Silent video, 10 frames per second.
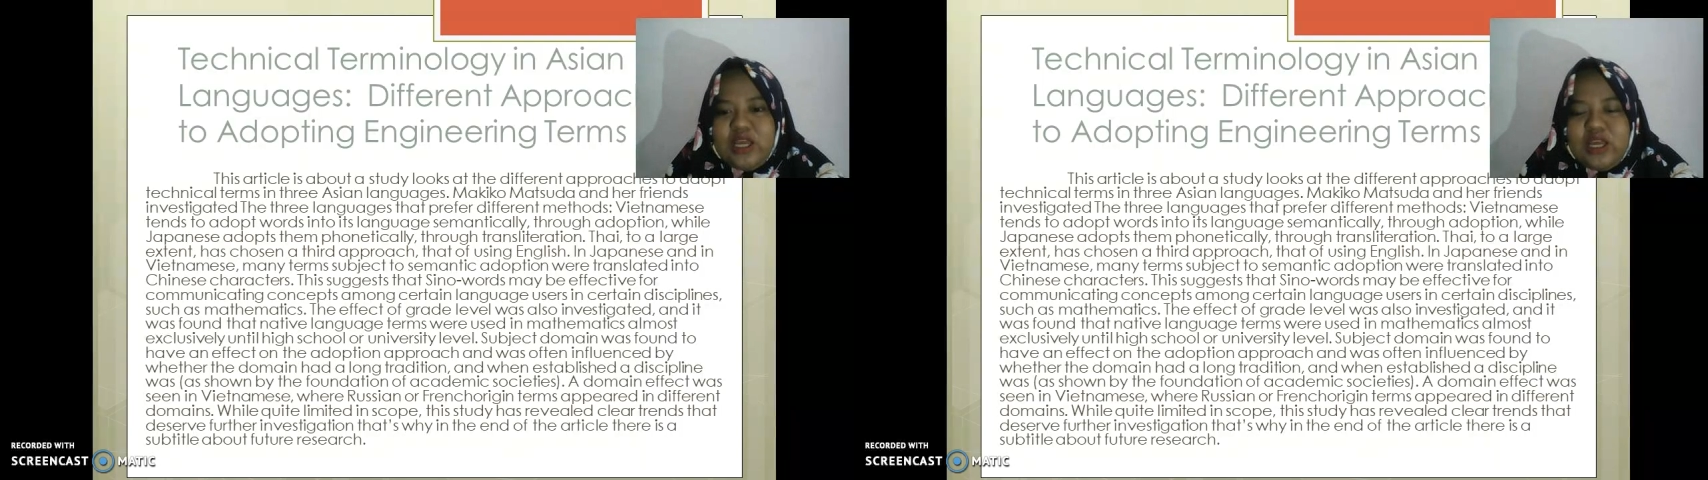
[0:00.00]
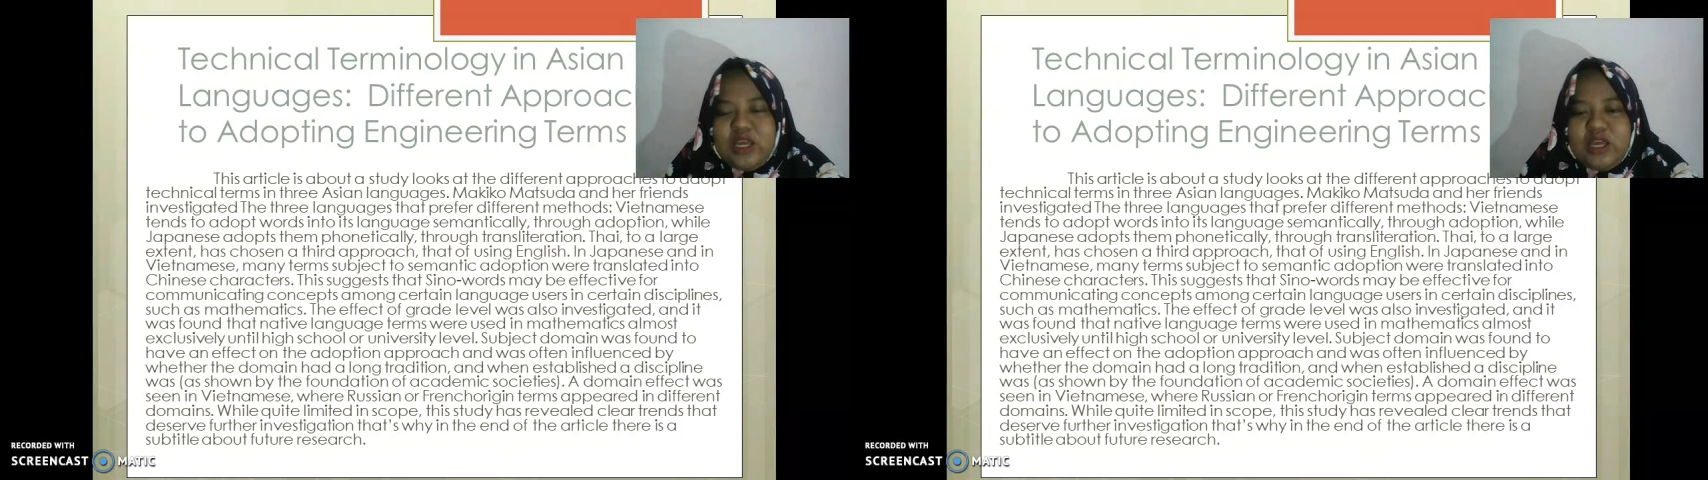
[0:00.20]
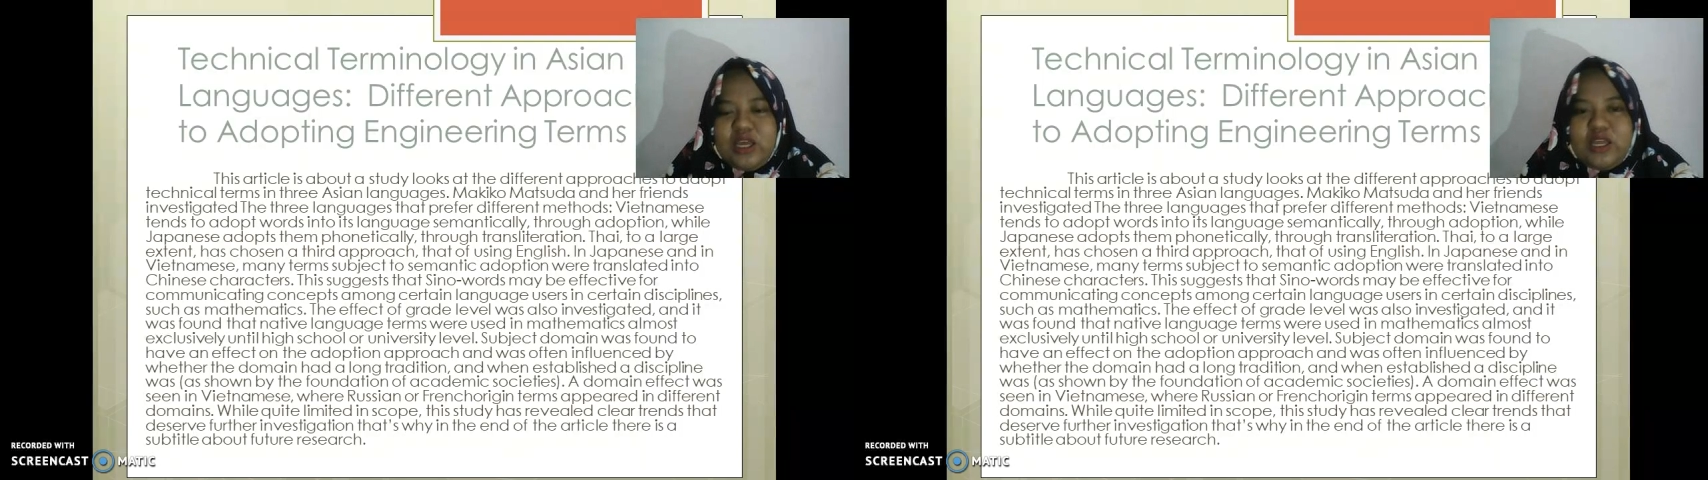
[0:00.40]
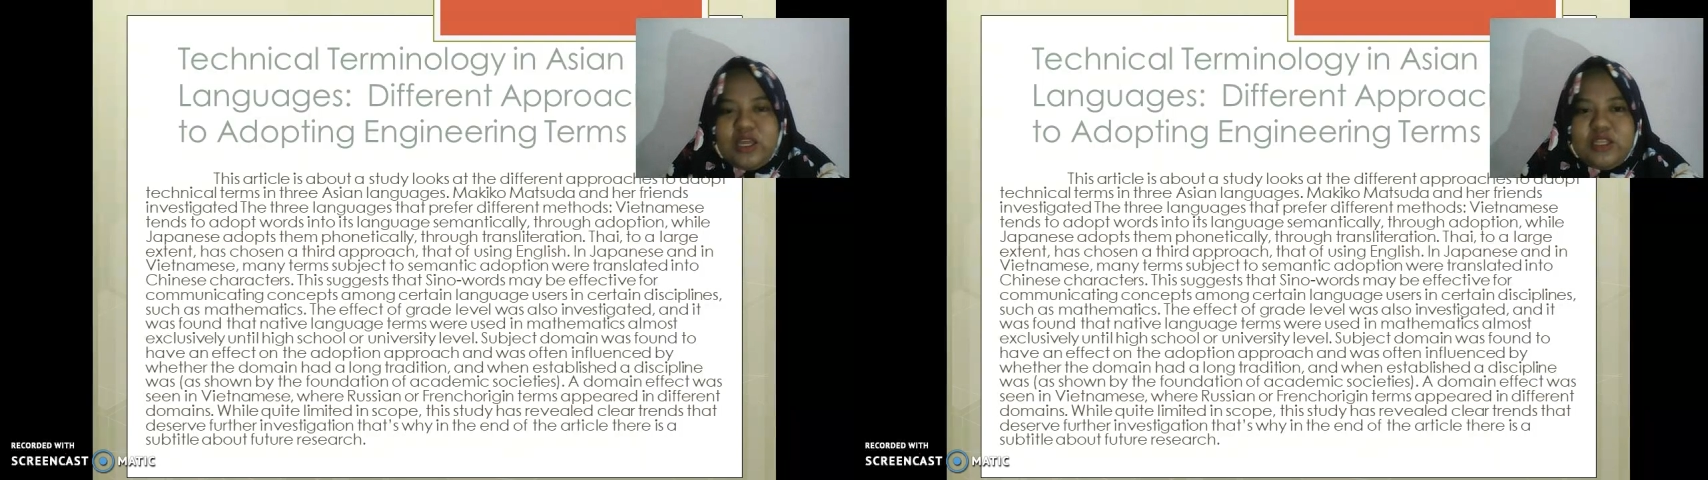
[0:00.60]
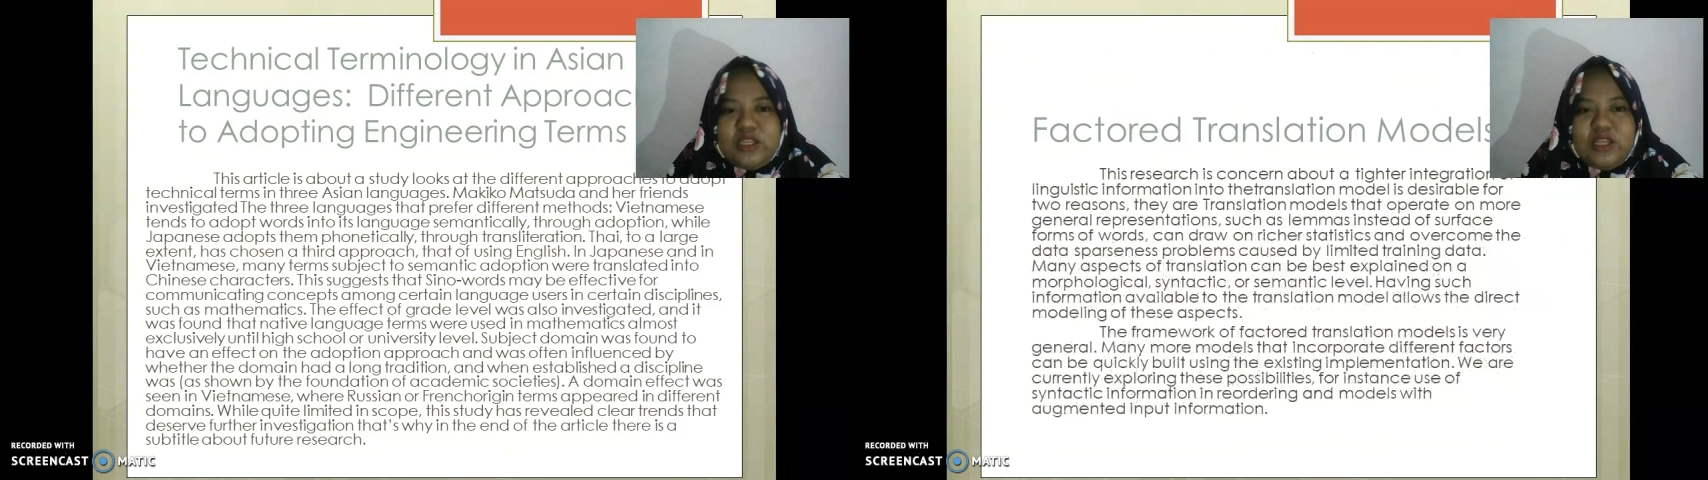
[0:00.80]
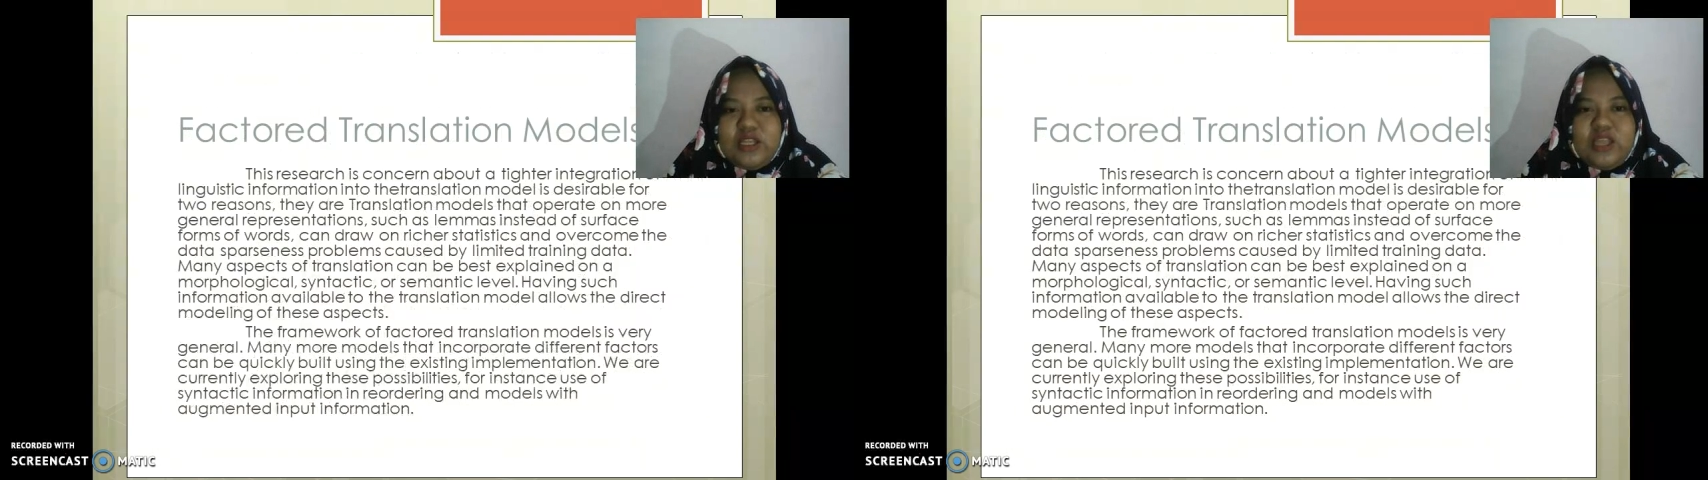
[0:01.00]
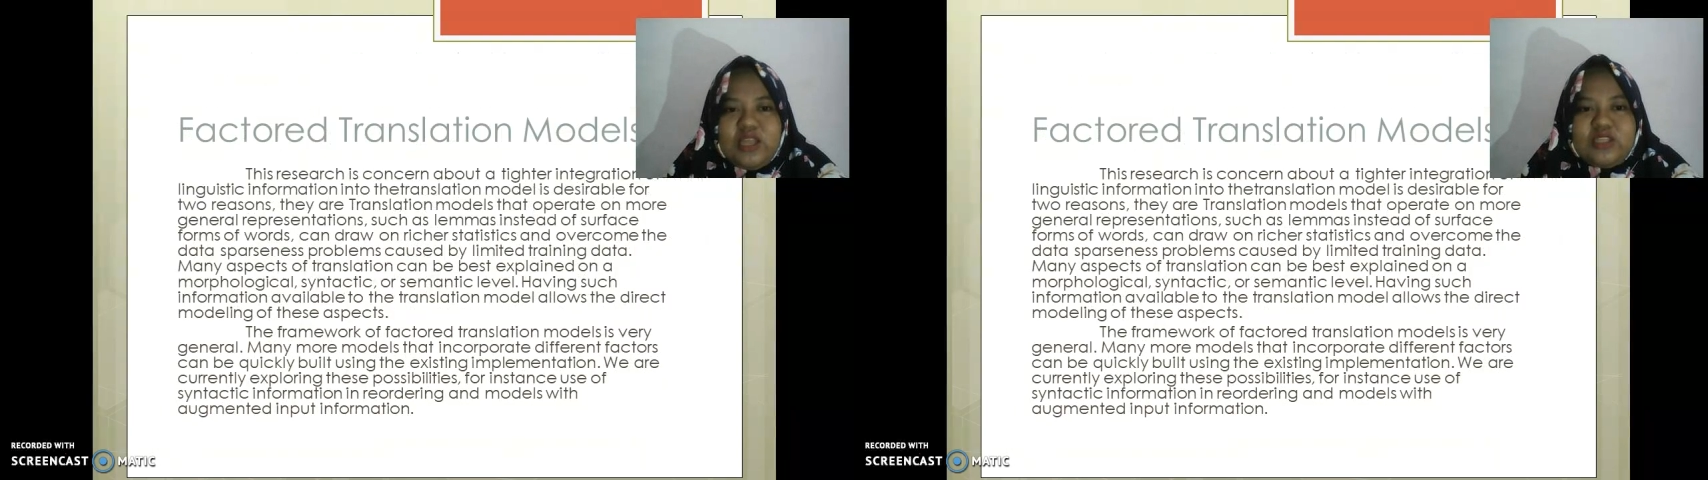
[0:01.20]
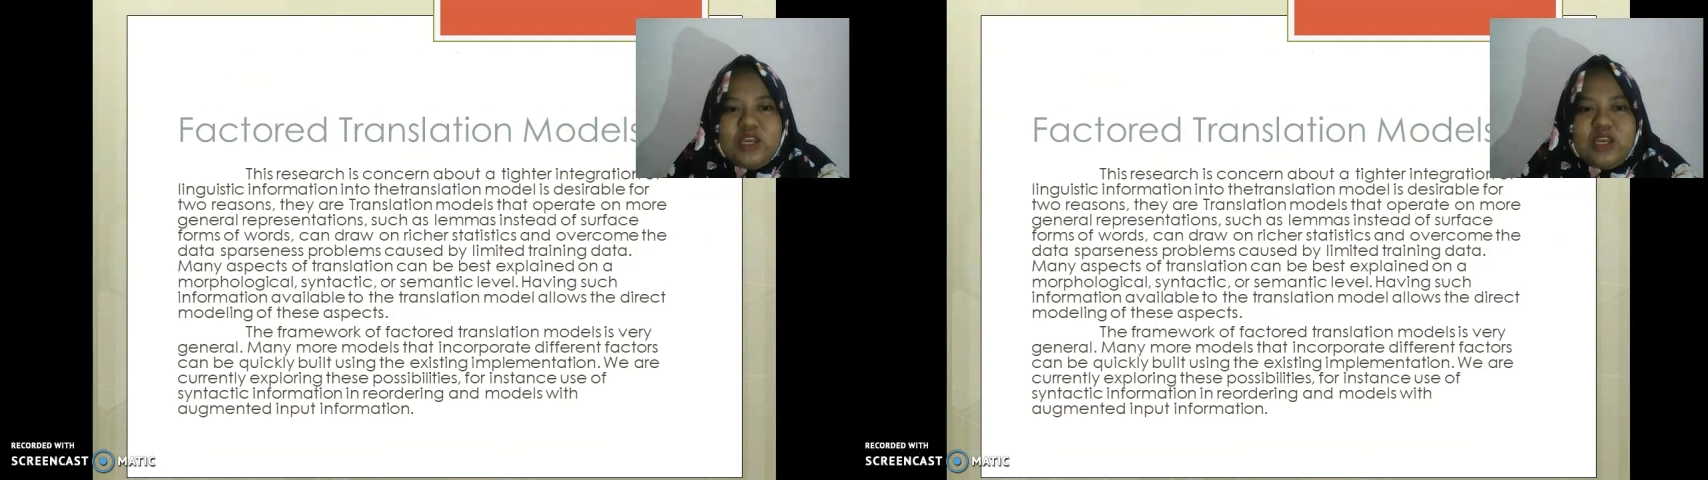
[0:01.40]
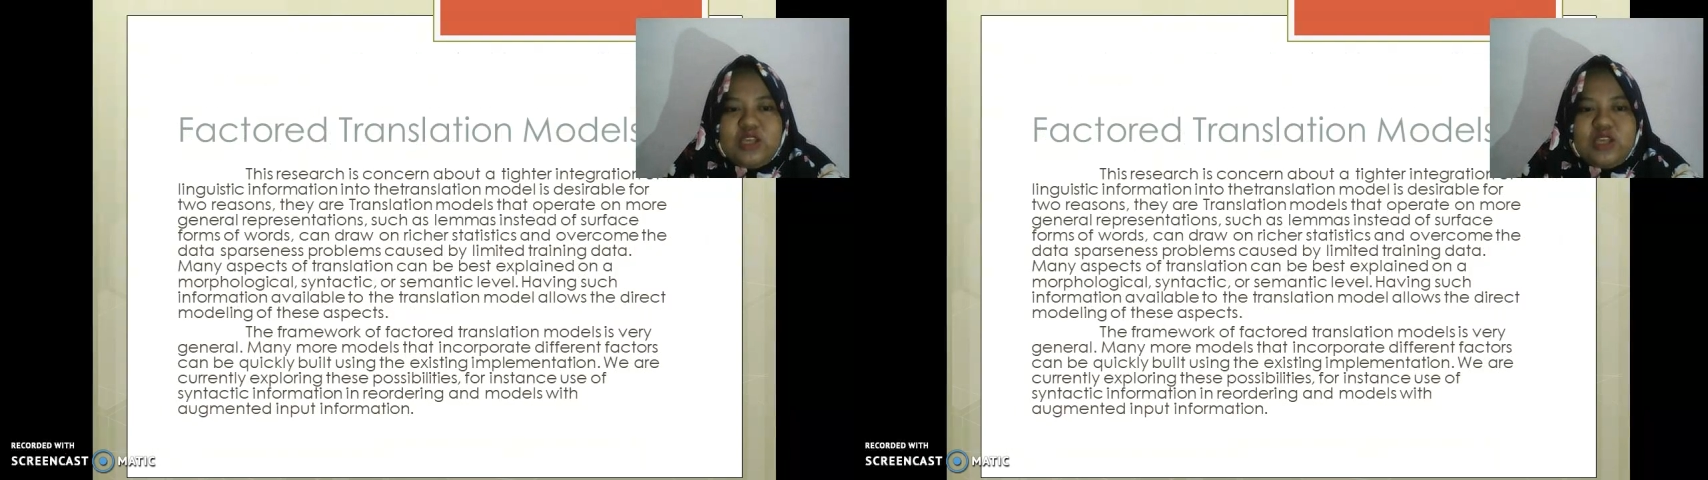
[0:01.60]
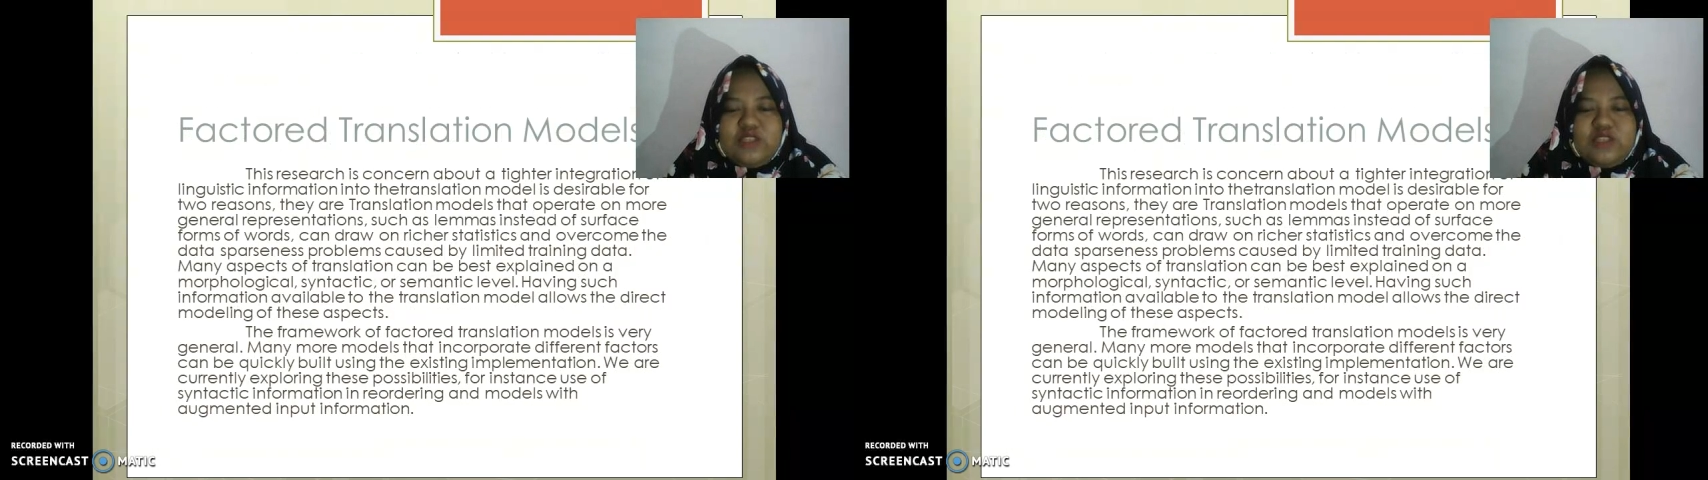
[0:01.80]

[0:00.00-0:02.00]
And the next is